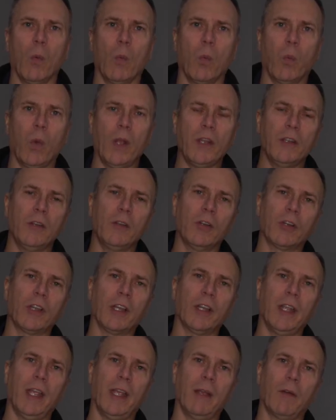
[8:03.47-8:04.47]
When you
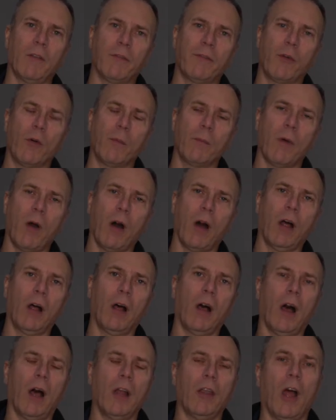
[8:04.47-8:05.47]
look at it from
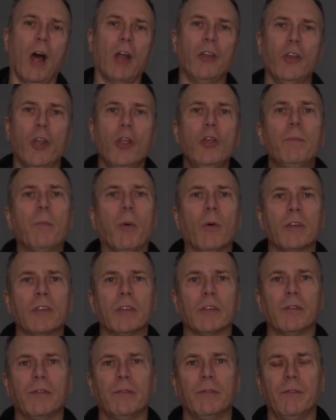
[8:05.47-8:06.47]
a new
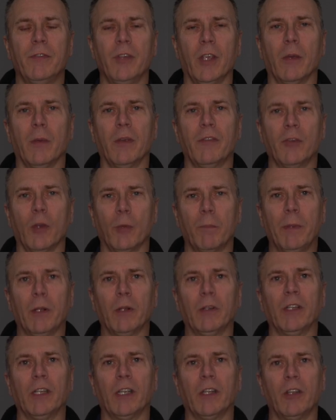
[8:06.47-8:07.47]
point of view, if you're
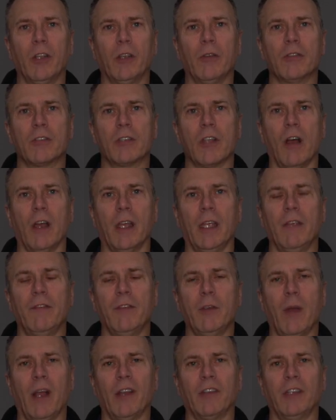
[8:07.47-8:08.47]
building a new site,
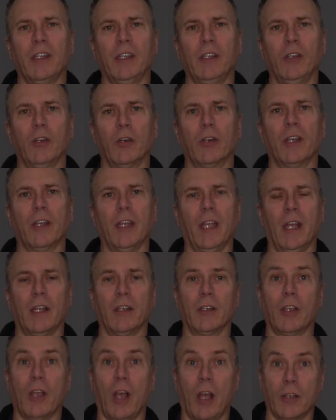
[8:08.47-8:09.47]
if you actually look at it
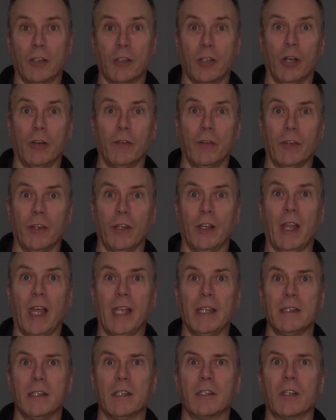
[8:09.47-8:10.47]
and cover the
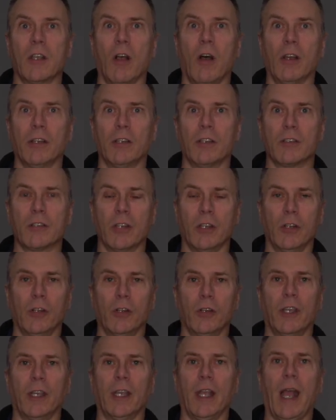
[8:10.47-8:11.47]
latest guidance, so you're
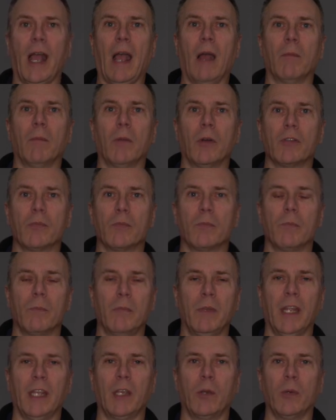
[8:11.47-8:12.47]
looking at how much
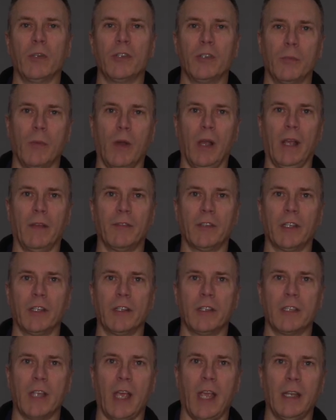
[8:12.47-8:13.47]
liquid you might have to
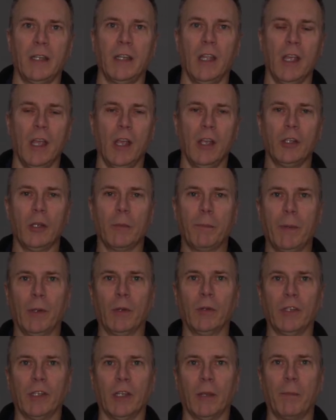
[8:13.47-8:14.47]
contain, you're
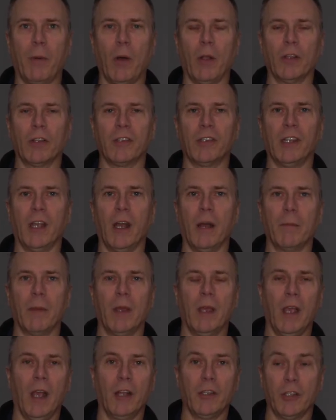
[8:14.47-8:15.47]
building a policy
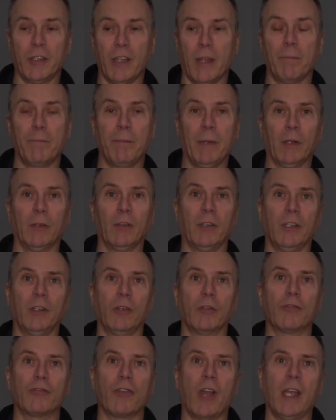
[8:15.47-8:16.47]
up, and you're then building
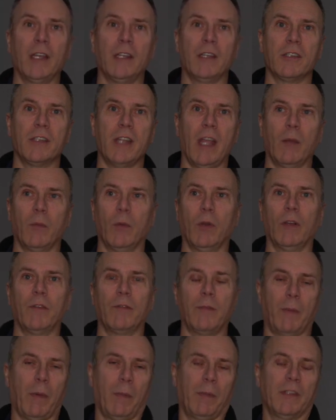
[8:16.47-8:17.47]
your drainage
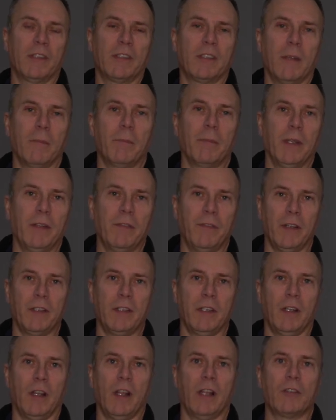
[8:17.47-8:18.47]
network, probably simply
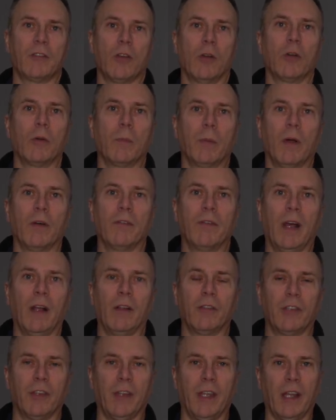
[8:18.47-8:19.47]
fitting a toggle block
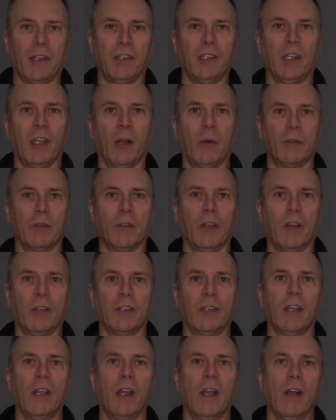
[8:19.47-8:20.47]
valve so they actually go onto
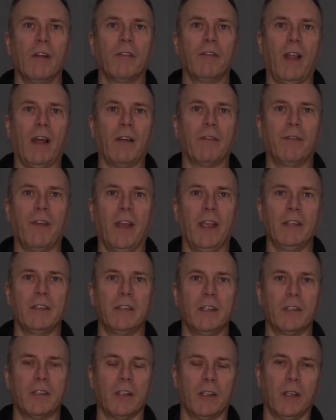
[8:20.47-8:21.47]
nice flat
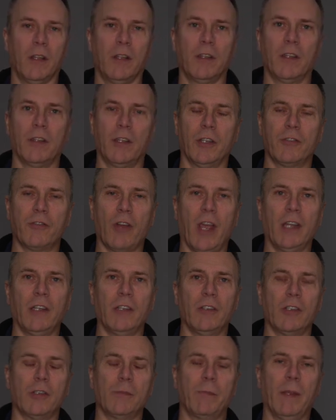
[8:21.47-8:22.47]
faces and the
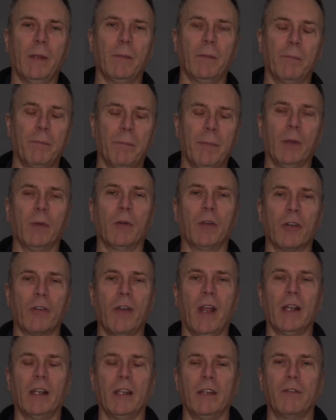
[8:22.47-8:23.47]
drainage is being built
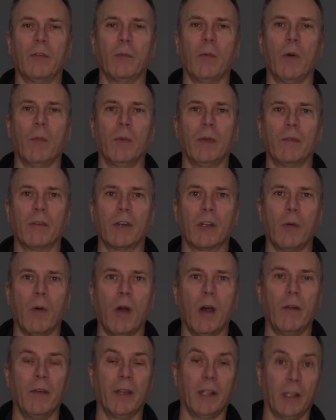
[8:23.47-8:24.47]
correctly for what we're
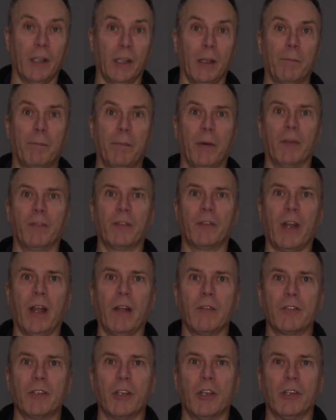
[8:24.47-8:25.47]
requiring and the above
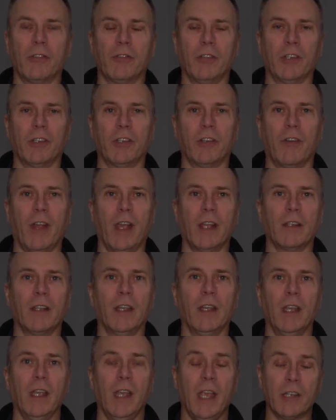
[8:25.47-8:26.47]
ground tertiary is correct.
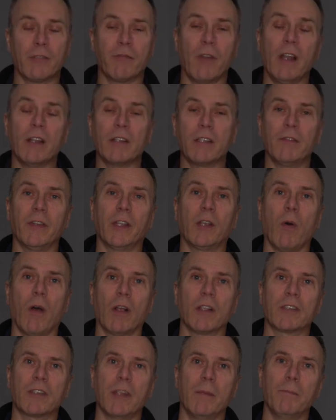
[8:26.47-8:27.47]
It's relatively
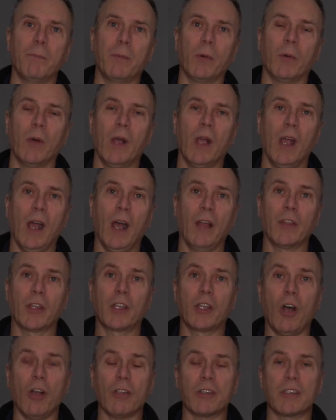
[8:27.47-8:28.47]
quite simple and the
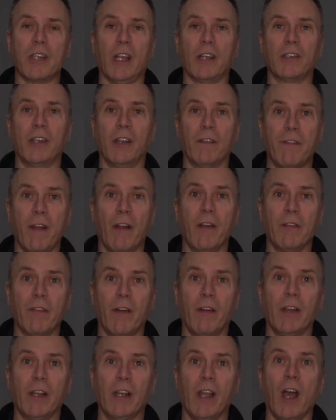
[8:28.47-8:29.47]
costs actually are very,
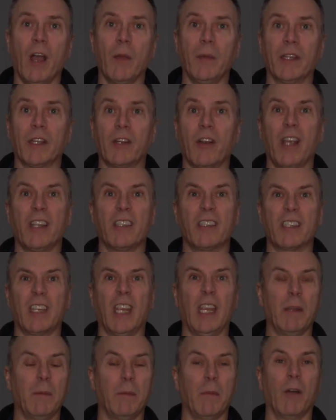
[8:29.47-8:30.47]
very low in the great
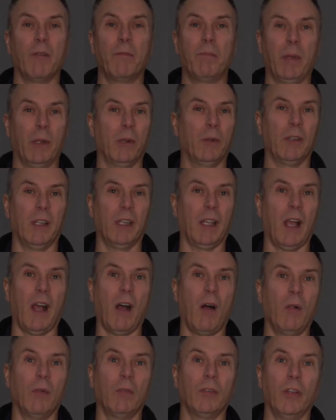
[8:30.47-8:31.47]
scheme of building a
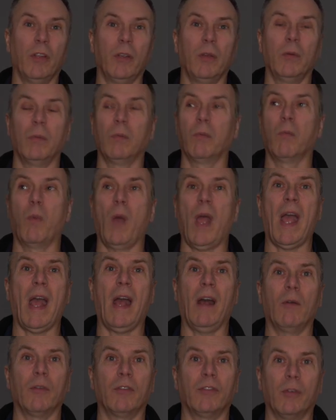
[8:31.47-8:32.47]
whole new
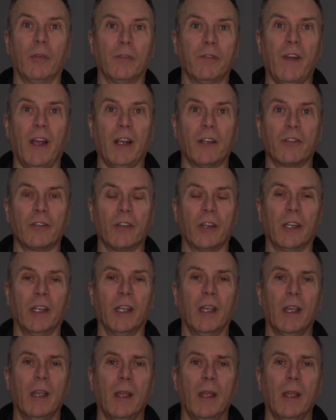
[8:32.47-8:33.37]
warehouse or factory.